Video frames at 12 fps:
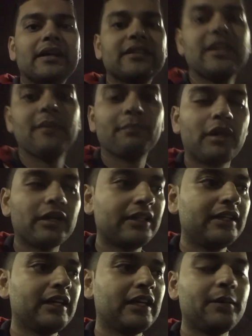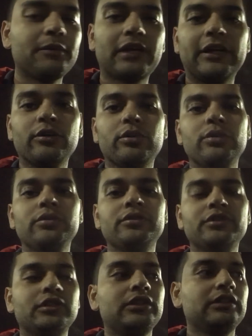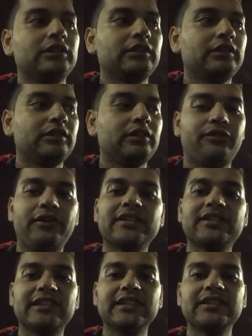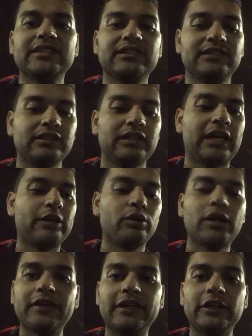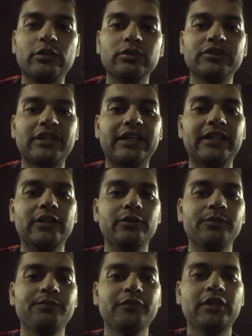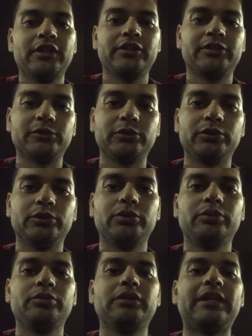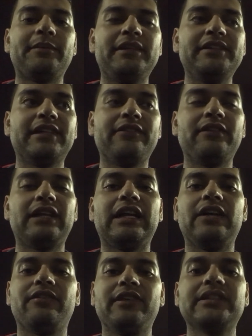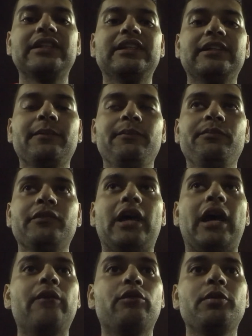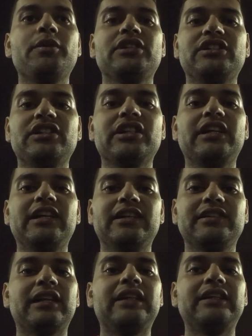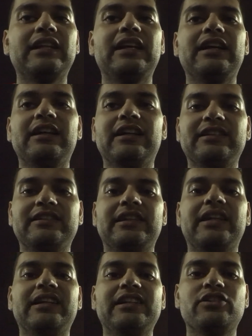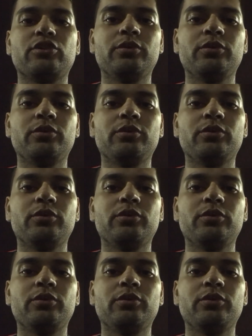is in parking and I'm trying to fix this. I don't have any tools right now, so that means that when I'll fix it, I won't be changing gears until unless I reach